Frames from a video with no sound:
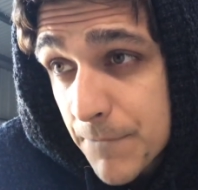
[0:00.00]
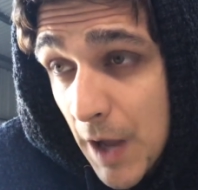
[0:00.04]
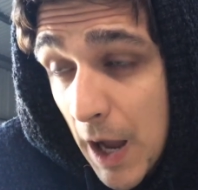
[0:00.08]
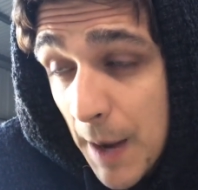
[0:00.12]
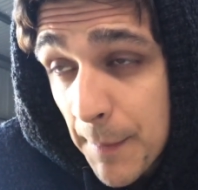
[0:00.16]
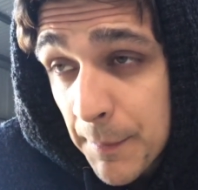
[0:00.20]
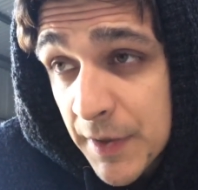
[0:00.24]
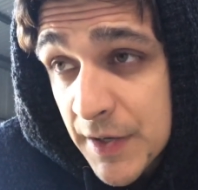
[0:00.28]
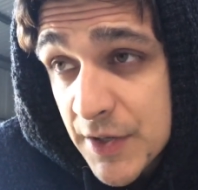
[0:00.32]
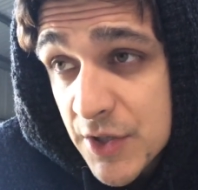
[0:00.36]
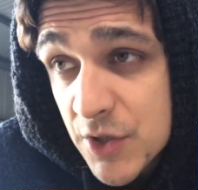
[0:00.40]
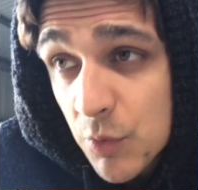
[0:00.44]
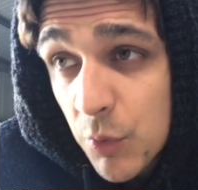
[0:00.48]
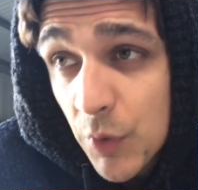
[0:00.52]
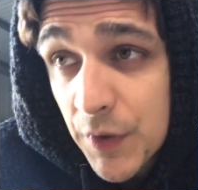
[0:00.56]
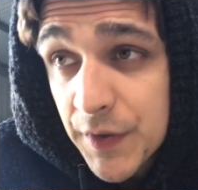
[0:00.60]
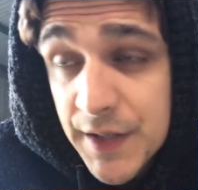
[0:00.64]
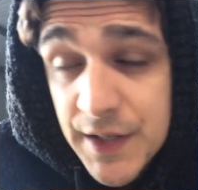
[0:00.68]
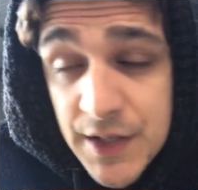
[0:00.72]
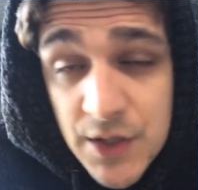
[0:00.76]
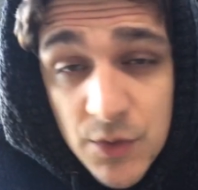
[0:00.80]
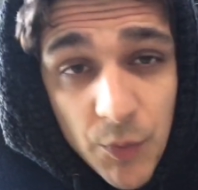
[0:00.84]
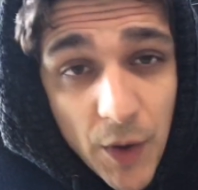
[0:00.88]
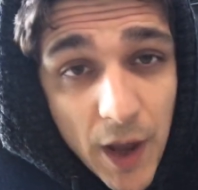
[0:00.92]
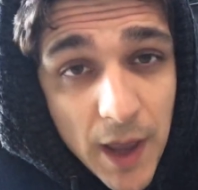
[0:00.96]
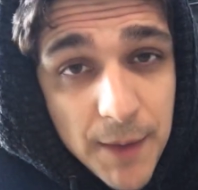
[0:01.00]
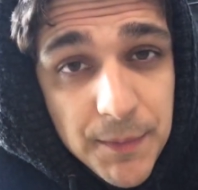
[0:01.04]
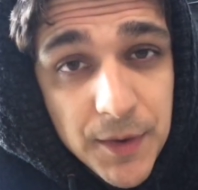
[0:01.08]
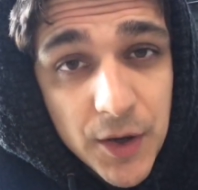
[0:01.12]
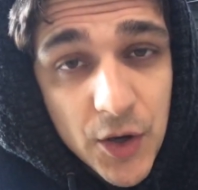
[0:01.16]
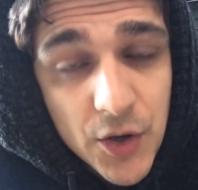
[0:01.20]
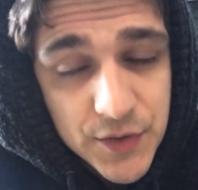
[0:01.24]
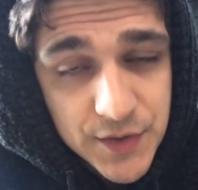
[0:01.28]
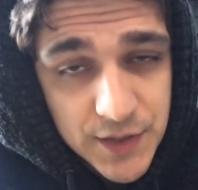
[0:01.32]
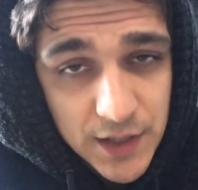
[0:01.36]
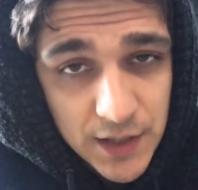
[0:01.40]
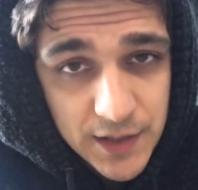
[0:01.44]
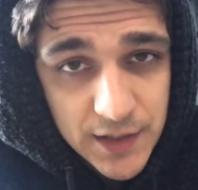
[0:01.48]
I'm gonna squat this way
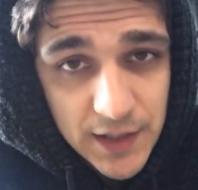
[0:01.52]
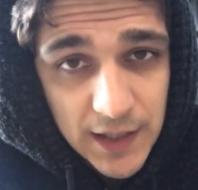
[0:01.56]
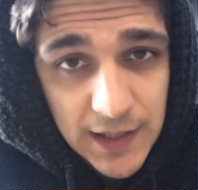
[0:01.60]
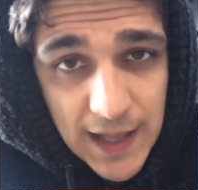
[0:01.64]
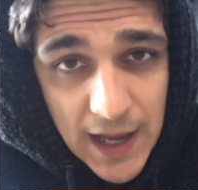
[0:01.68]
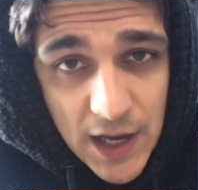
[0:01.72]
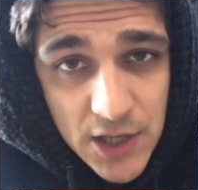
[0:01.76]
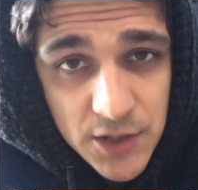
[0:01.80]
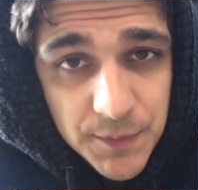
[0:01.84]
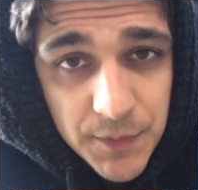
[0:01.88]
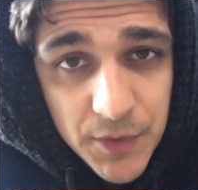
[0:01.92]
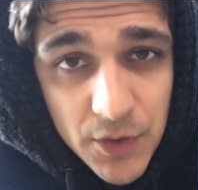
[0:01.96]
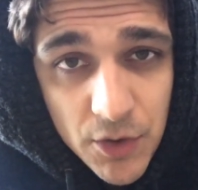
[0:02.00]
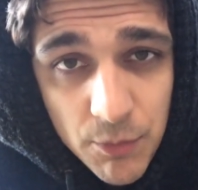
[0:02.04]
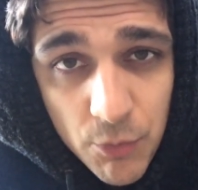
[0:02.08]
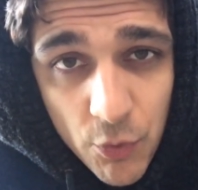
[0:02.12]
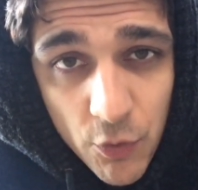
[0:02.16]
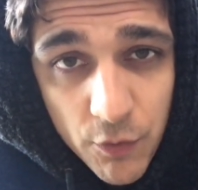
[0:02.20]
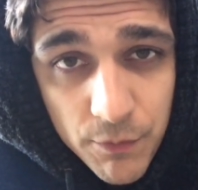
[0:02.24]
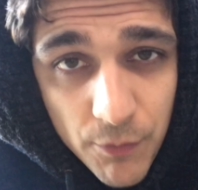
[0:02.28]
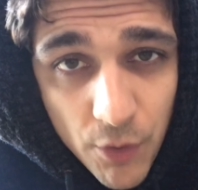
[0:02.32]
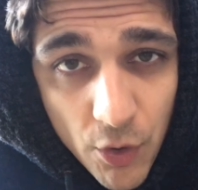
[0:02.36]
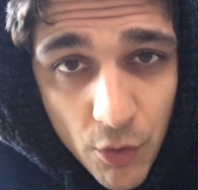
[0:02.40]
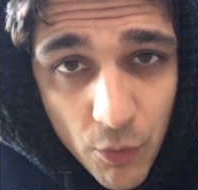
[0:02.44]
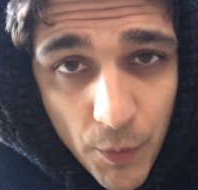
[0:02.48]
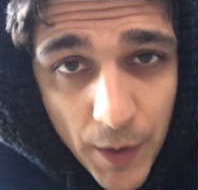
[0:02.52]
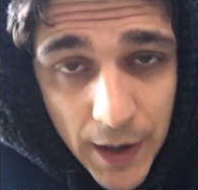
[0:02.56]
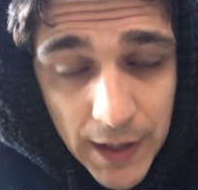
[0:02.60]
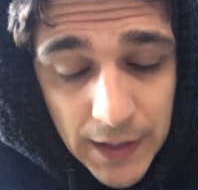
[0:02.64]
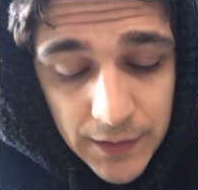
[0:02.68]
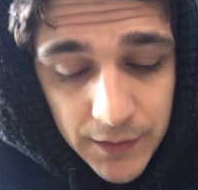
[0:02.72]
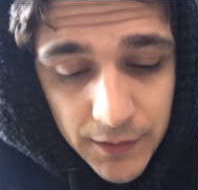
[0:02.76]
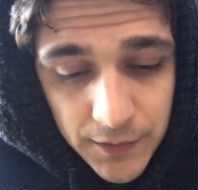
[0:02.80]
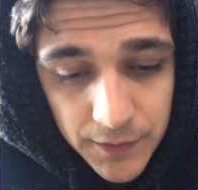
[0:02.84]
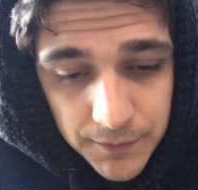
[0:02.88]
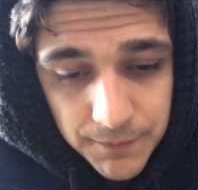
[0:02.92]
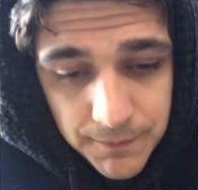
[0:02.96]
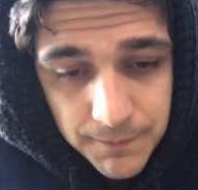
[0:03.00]
because it allows me to move more
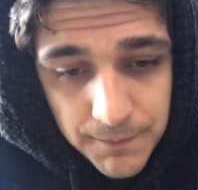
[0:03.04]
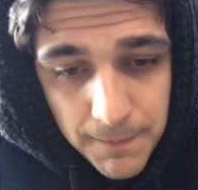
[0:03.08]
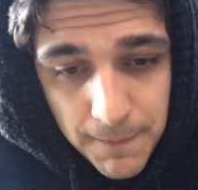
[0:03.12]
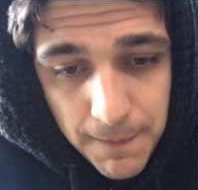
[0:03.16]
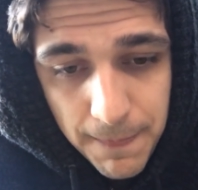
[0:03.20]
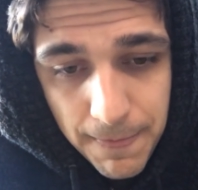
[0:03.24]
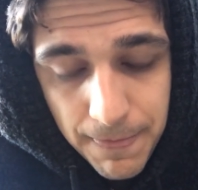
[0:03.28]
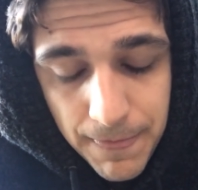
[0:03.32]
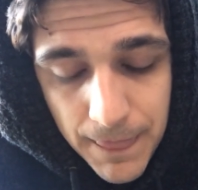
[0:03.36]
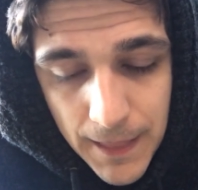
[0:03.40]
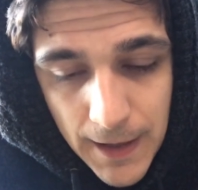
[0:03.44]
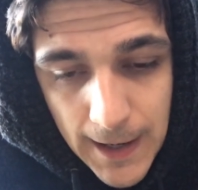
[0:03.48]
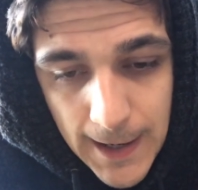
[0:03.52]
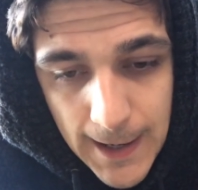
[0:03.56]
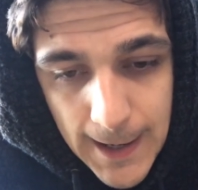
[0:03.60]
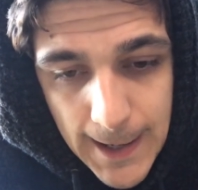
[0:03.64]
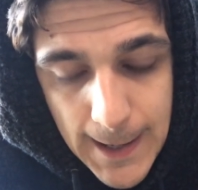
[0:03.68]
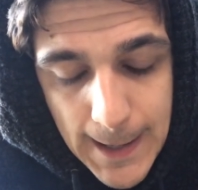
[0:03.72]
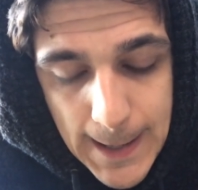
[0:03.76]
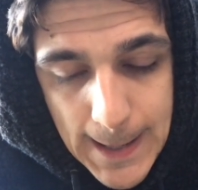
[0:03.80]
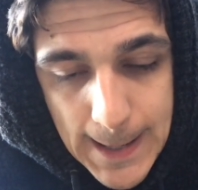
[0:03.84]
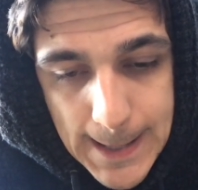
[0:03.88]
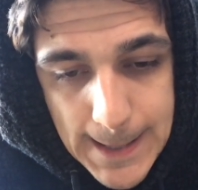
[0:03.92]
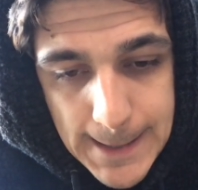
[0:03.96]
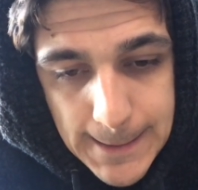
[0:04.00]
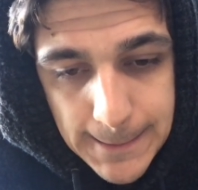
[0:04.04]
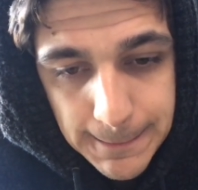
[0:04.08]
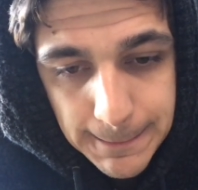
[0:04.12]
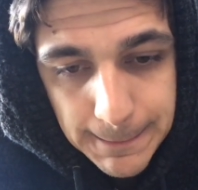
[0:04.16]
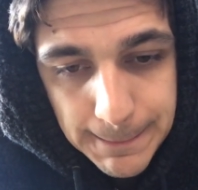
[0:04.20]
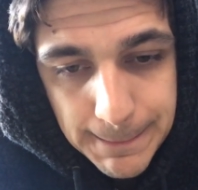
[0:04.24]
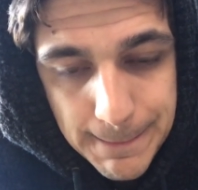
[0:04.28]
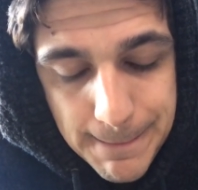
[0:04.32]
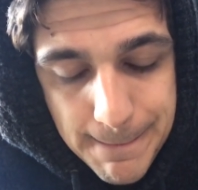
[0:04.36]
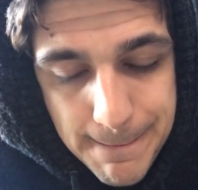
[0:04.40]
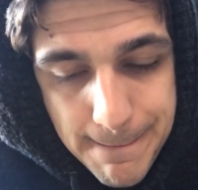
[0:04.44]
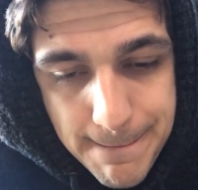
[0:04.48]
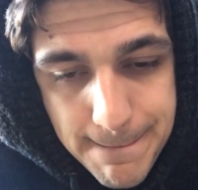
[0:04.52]
weight.
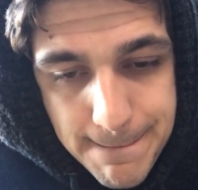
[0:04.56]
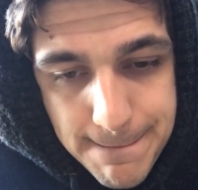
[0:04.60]
Um,